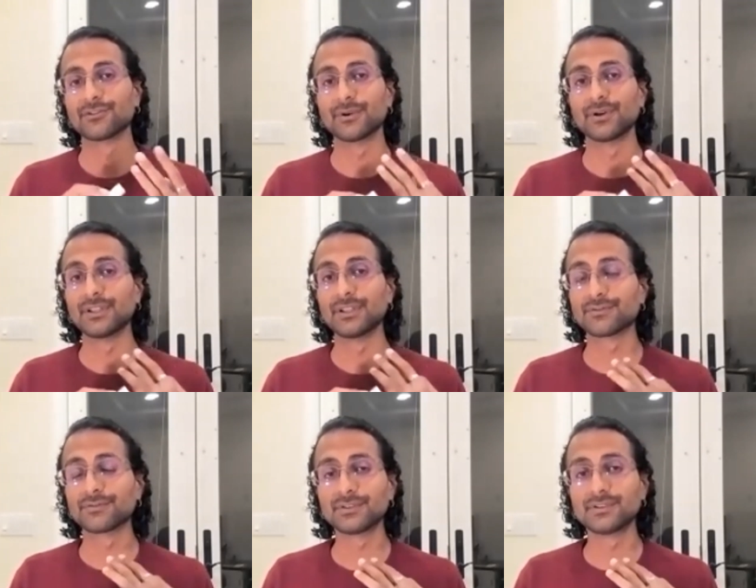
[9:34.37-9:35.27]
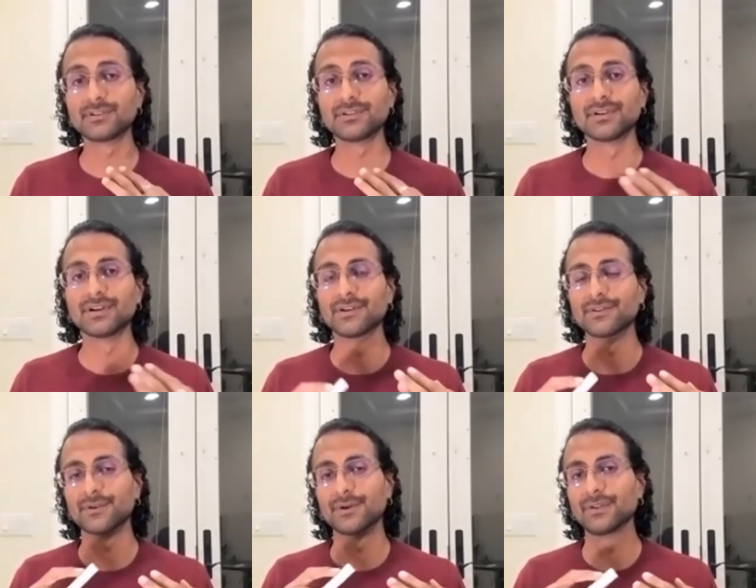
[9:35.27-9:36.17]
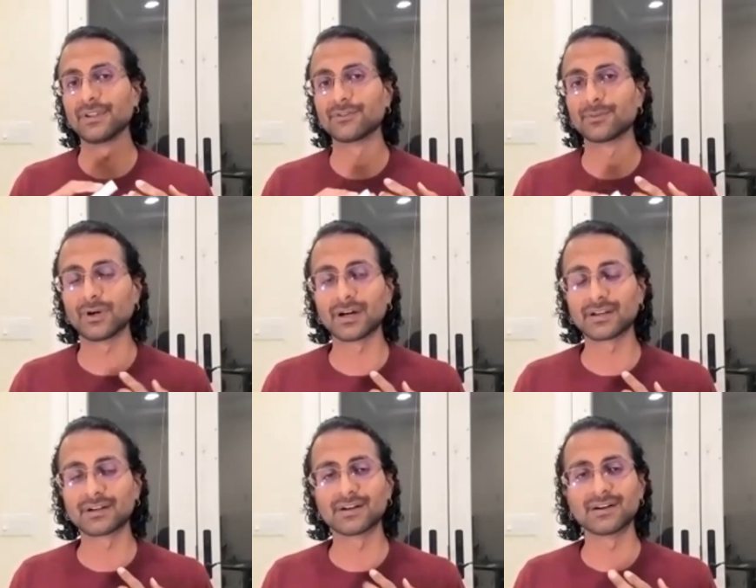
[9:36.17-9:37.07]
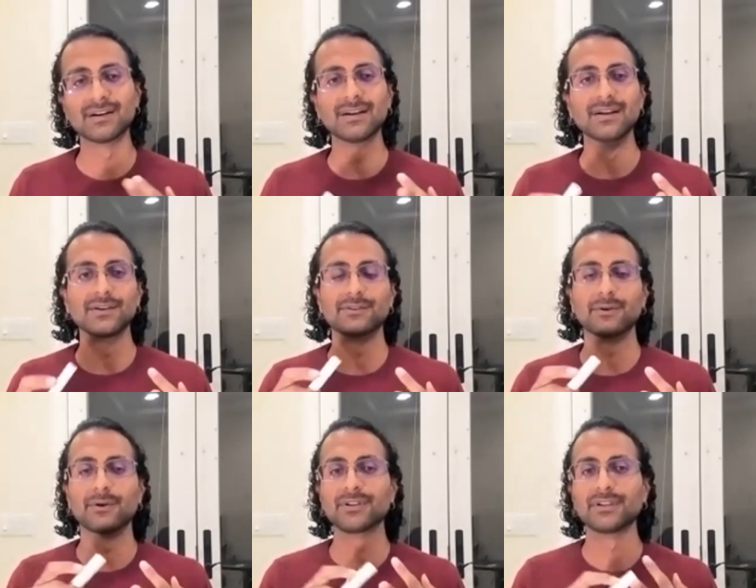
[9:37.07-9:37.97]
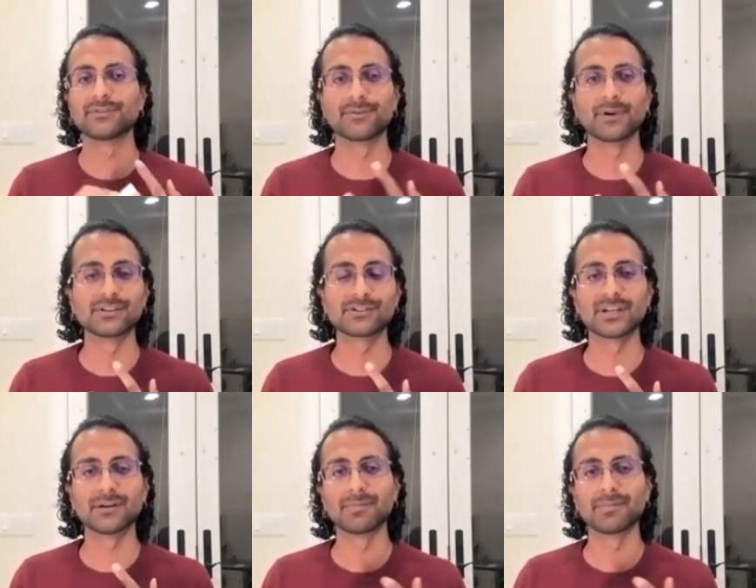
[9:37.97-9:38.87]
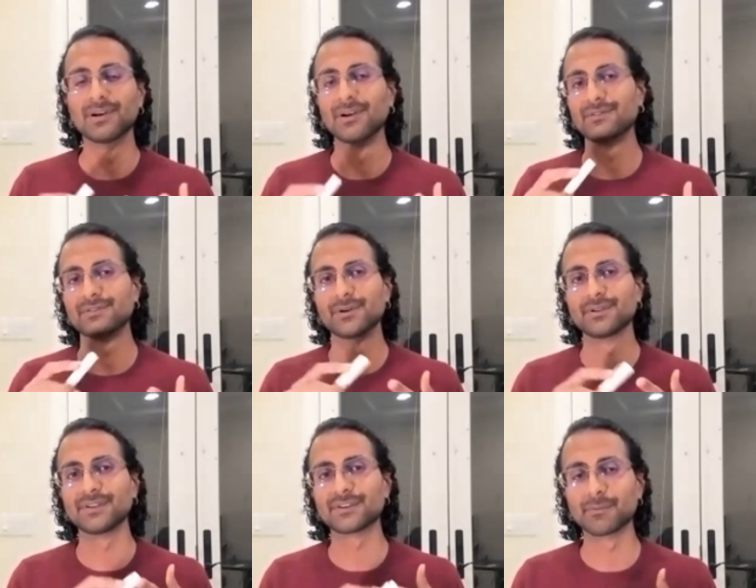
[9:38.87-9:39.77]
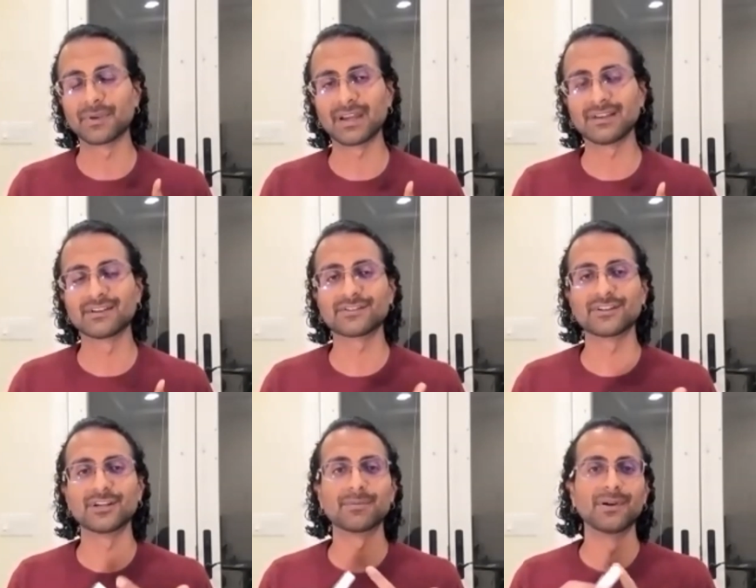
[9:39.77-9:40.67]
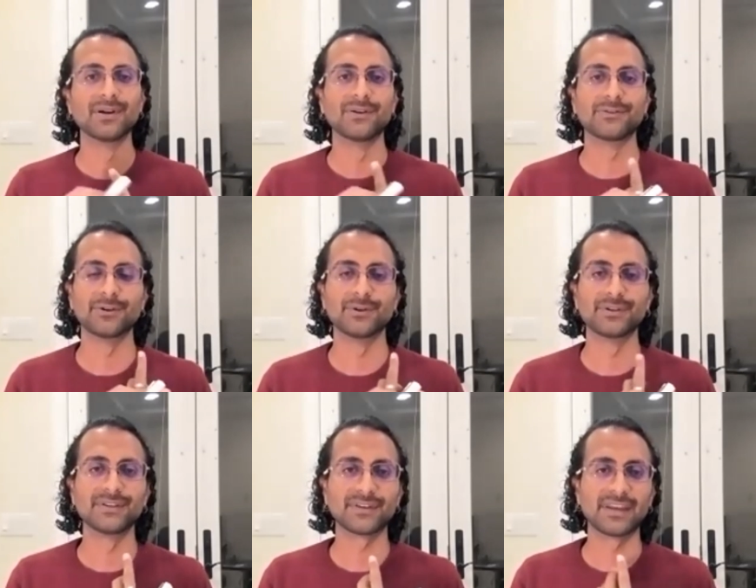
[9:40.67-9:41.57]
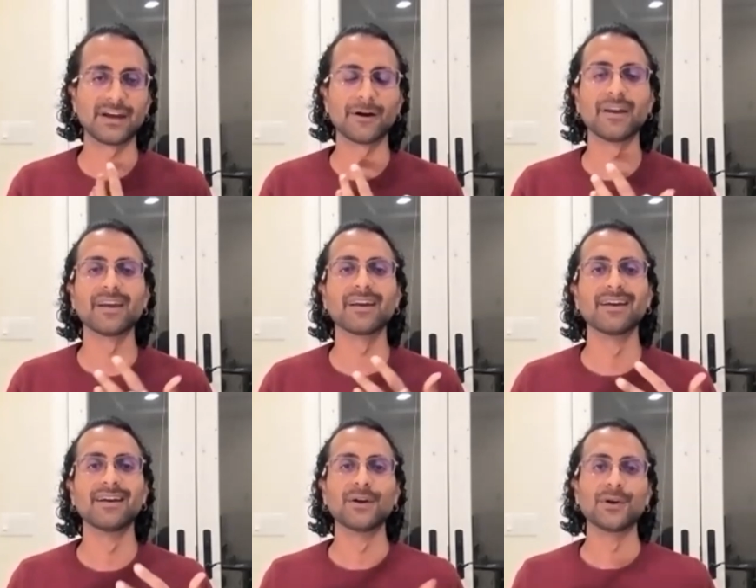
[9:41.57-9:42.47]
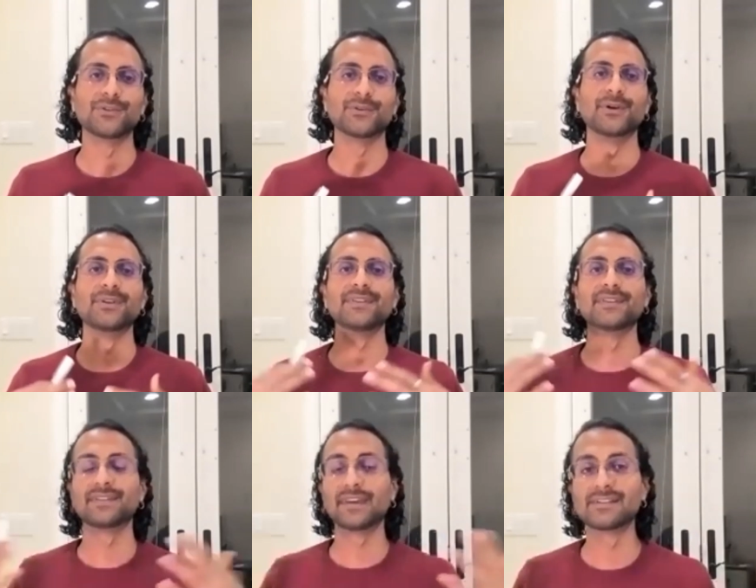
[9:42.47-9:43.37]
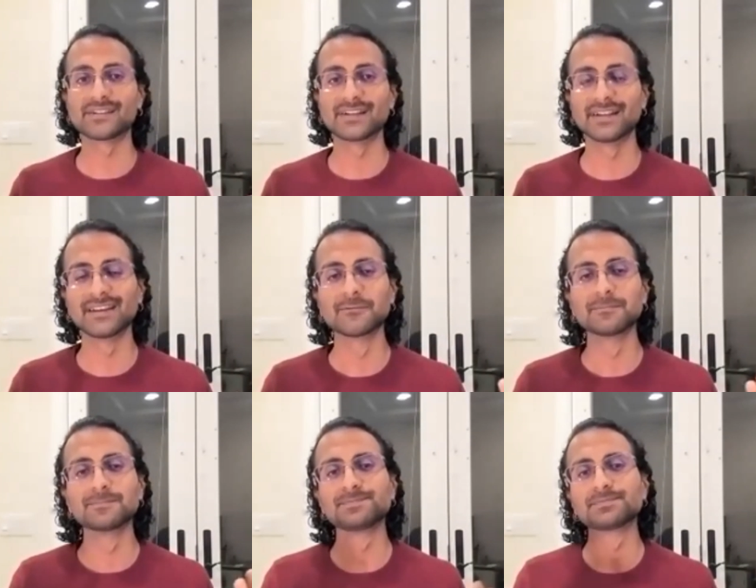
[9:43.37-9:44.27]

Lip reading: soil needs food, soil needs water, soil needs friendship, soil needs companionship, soil needs caring, soil needs attention.